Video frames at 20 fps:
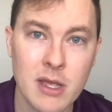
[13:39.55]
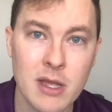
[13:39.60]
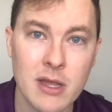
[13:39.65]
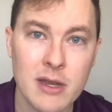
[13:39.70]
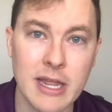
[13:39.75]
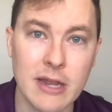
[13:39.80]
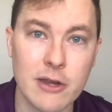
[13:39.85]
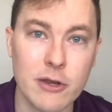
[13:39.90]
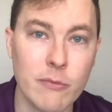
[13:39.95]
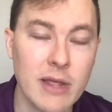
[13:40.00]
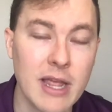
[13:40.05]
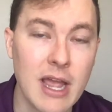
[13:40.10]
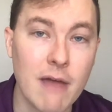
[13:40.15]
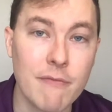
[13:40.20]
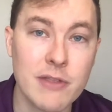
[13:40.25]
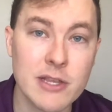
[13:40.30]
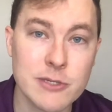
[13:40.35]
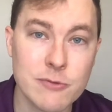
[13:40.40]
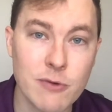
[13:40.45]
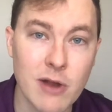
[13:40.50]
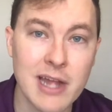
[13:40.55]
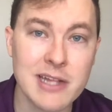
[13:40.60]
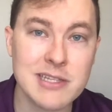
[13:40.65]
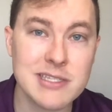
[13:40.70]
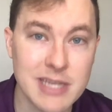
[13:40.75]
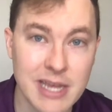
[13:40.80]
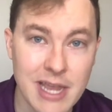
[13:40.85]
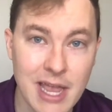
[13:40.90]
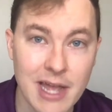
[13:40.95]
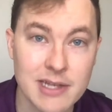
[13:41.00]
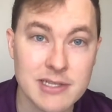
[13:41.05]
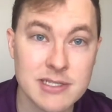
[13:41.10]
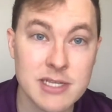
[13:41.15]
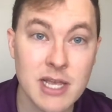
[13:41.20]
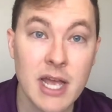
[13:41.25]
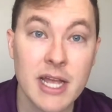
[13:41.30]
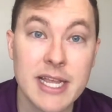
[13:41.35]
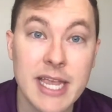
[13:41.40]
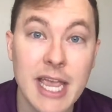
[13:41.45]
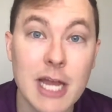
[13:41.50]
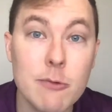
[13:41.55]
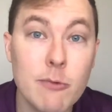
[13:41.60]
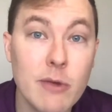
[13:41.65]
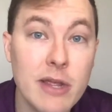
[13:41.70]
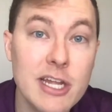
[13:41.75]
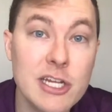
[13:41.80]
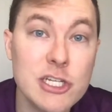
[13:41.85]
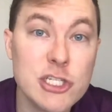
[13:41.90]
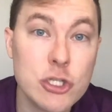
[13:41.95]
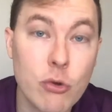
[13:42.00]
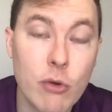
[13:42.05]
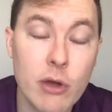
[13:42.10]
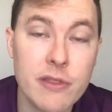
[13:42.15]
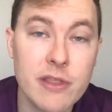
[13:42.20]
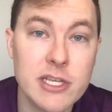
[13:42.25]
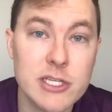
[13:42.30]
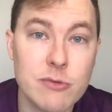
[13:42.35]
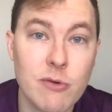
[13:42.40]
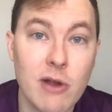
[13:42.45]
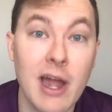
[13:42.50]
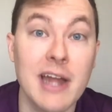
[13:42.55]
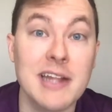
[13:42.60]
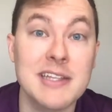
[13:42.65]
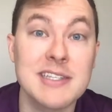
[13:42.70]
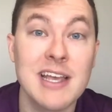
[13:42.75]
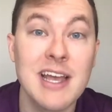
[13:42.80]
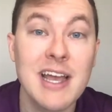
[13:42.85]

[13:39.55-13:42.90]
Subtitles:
Now, do we have these rights? Yes. Can we enjoy these rights?